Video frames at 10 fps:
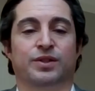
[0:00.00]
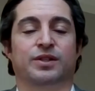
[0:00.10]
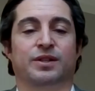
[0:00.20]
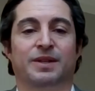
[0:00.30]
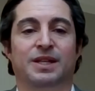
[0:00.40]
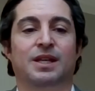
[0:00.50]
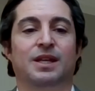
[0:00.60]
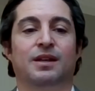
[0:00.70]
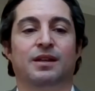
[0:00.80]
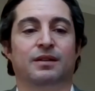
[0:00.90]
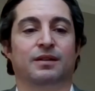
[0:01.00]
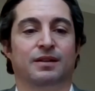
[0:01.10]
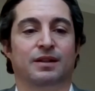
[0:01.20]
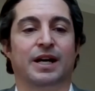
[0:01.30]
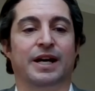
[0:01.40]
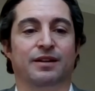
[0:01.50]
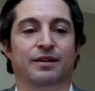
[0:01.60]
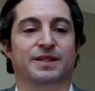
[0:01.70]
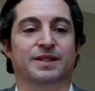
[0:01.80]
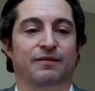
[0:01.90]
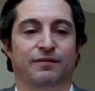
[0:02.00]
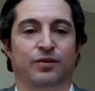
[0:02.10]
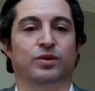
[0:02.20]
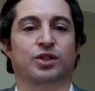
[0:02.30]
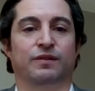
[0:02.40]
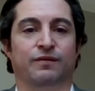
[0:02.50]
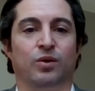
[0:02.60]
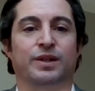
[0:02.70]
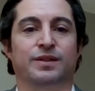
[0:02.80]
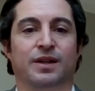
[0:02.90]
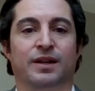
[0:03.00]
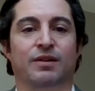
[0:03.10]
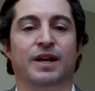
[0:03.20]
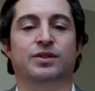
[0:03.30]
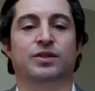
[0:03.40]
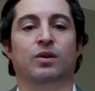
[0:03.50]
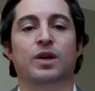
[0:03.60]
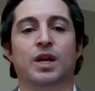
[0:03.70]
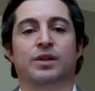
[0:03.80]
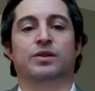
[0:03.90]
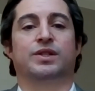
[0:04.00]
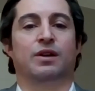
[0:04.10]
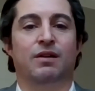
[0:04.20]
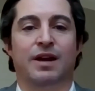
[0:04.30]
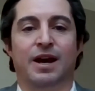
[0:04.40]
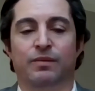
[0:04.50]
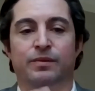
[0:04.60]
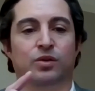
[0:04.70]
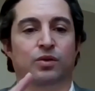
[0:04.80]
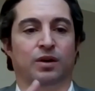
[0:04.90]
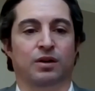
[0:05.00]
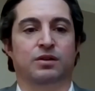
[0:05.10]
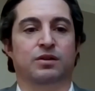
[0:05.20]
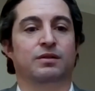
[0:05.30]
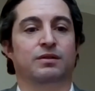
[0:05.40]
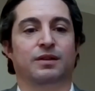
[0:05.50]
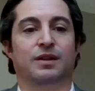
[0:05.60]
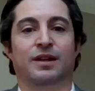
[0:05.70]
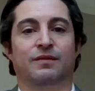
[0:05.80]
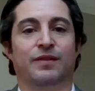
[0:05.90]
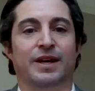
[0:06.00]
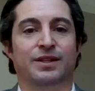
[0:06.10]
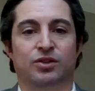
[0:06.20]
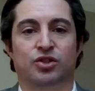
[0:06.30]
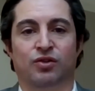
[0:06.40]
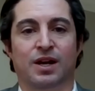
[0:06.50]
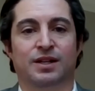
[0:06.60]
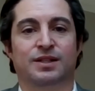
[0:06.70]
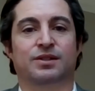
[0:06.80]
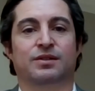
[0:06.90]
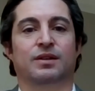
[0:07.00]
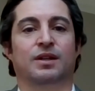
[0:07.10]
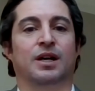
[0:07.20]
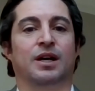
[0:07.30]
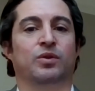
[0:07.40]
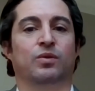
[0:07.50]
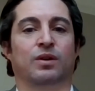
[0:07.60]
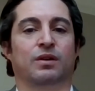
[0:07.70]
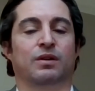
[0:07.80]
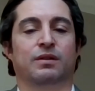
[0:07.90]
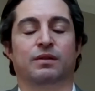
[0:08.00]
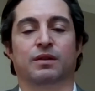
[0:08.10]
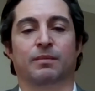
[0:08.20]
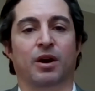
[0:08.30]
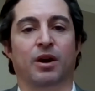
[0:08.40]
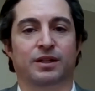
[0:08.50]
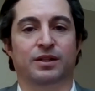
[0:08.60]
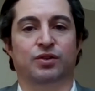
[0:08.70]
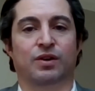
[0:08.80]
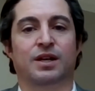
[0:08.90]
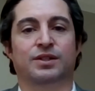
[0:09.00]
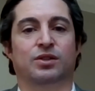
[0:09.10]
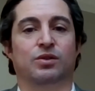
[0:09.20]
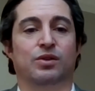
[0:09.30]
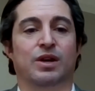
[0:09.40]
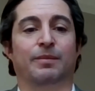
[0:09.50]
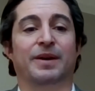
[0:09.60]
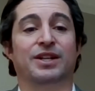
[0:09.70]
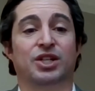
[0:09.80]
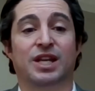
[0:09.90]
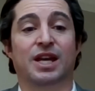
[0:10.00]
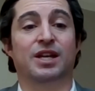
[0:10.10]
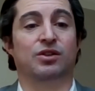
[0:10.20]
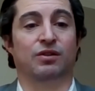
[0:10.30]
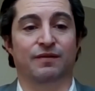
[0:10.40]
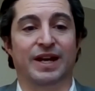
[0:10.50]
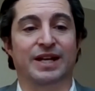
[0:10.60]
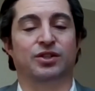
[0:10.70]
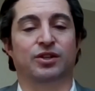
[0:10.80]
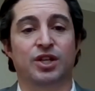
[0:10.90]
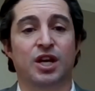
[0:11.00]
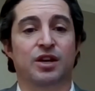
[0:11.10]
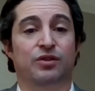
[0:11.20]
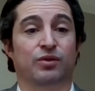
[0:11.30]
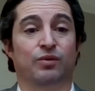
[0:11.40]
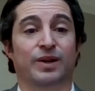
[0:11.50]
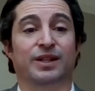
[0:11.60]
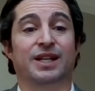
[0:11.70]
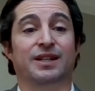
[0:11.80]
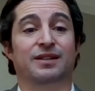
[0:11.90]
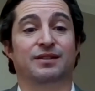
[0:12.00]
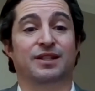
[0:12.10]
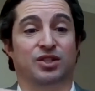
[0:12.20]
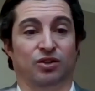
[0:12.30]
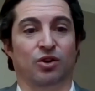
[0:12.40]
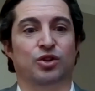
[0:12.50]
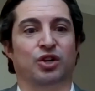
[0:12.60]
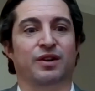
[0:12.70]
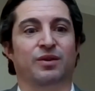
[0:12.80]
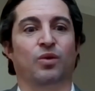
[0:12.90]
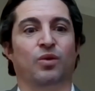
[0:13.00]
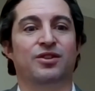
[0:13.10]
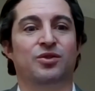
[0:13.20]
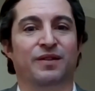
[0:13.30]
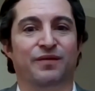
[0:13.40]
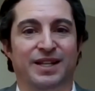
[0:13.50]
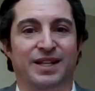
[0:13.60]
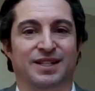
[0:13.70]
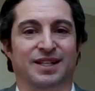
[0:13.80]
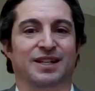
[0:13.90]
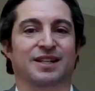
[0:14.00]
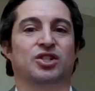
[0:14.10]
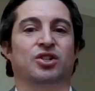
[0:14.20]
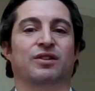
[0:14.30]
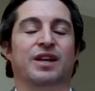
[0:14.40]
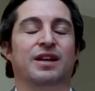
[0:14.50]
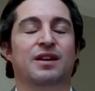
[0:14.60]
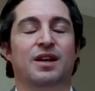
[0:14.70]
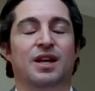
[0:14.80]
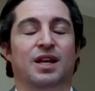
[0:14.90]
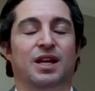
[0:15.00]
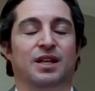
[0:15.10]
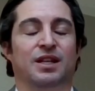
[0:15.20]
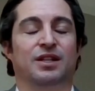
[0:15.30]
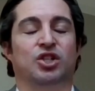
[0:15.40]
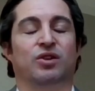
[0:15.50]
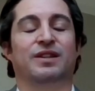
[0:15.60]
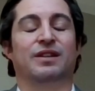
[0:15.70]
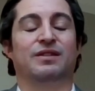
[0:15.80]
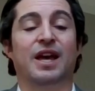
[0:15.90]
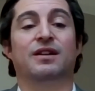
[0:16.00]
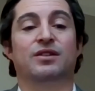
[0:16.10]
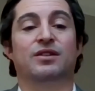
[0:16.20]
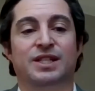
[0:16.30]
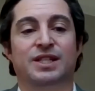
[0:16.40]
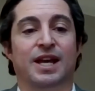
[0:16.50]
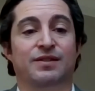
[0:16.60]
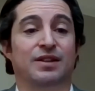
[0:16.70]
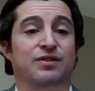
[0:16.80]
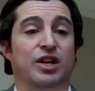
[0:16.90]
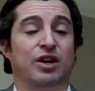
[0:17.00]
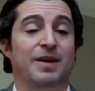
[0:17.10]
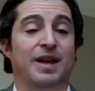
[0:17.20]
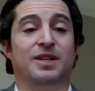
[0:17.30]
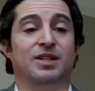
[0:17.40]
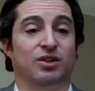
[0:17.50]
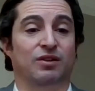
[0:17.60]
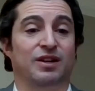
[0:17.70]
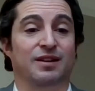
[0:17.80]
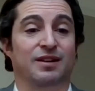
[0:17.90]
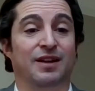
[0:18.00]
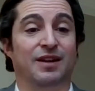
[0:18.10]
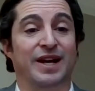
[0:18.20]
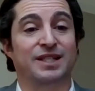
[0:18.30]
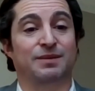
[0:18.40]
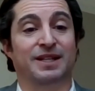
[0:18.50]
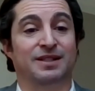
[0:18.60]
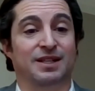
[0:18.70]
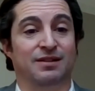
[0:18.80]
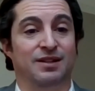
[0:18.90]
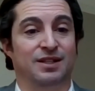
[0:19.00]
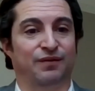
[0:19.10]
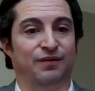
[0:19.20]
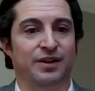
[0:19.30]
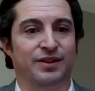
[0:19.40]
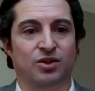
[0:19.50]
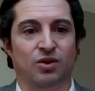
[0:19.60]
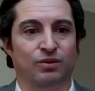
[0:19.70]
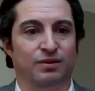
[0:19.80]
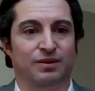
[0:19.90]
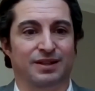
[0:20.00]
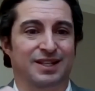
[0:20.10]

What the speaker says: are some key items that folks should focus on, right? So you start out, you earn investor trust, you earn the market trust, you help educate your investors through really disclosure and what are you investing in, ensuring that they understand that there may be certain investments in this fund that don't